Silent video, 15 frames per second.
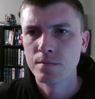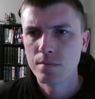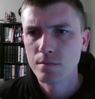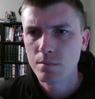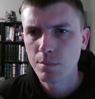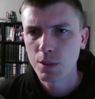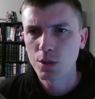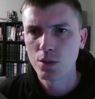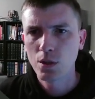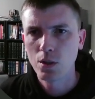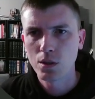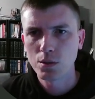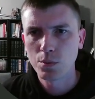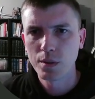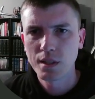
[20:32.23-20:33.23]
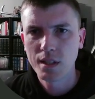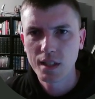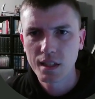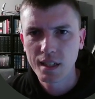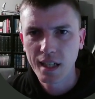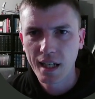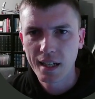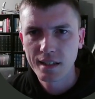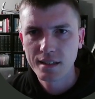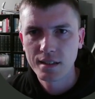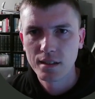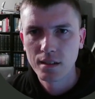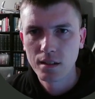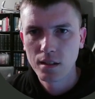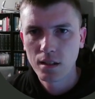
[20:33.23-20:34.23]
But you'll notice we did get
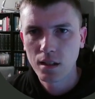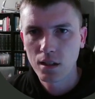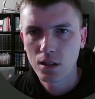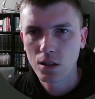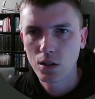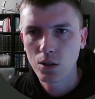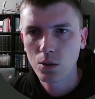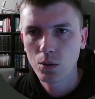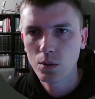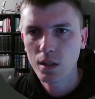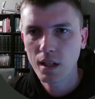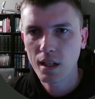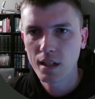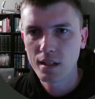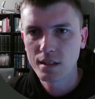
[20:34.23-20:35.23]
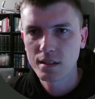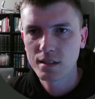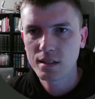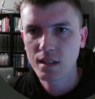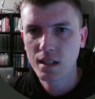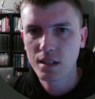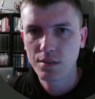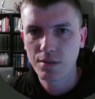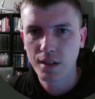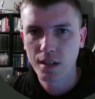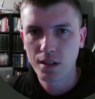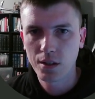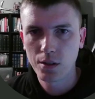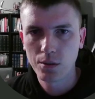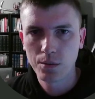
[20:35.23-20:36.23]
a code and a state
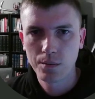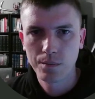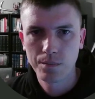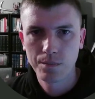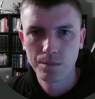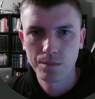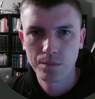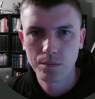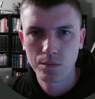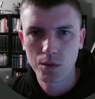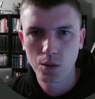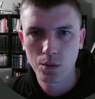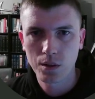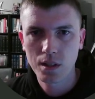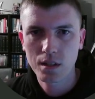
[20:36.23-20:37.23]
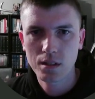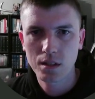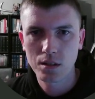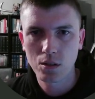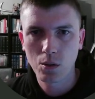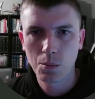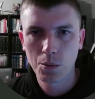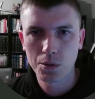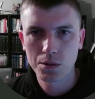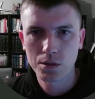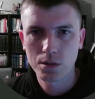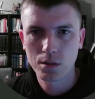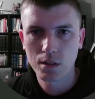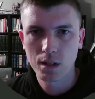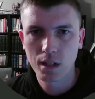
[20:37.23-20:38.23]
value. So this is almost
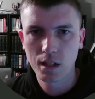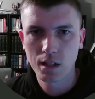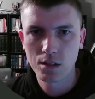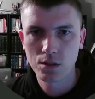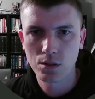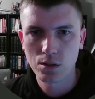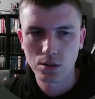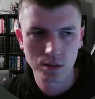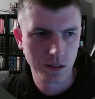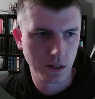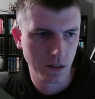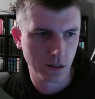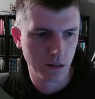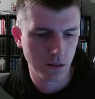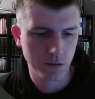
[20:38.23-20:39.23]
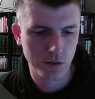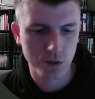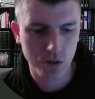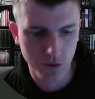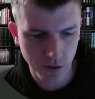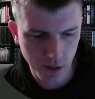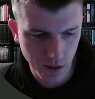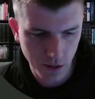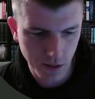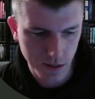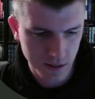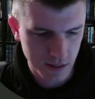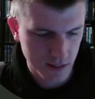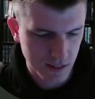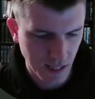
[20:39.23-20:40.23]
certainly an internal server error in
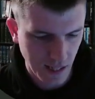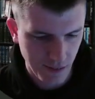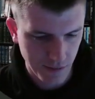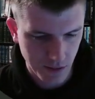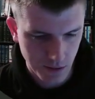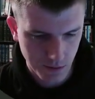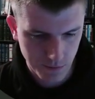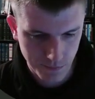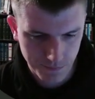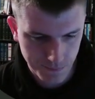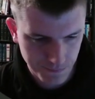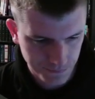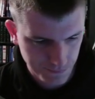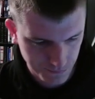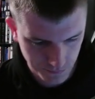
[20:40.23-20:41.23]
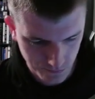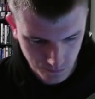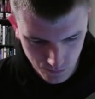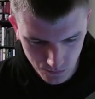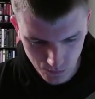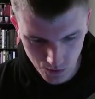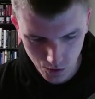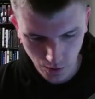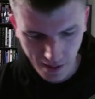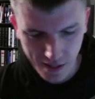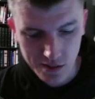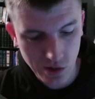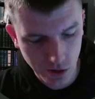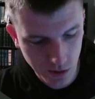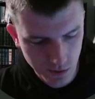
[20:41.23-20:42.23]
Savvy. So that's
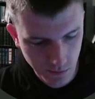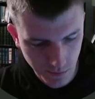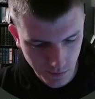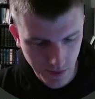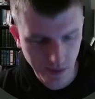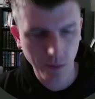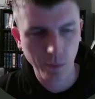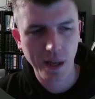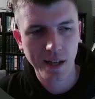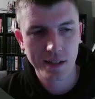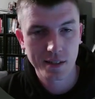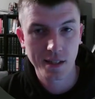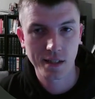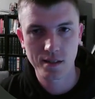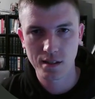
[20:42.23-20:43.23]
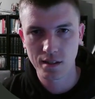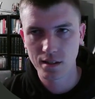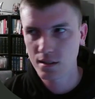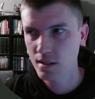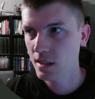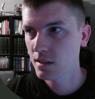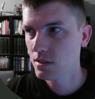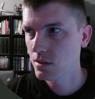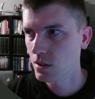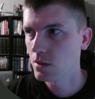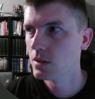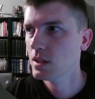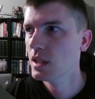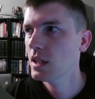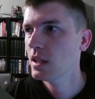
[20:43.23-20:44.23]
good. We hadn't tested this yet, so
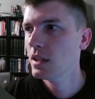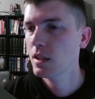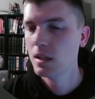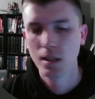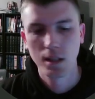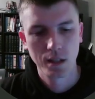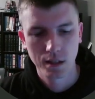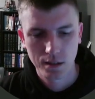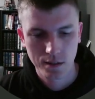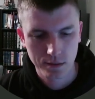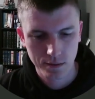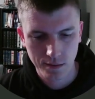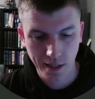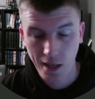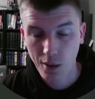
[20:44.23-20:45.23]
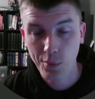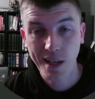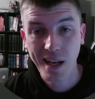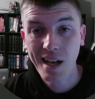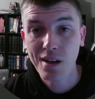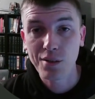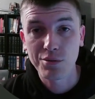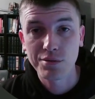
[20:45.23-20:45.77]
now we have.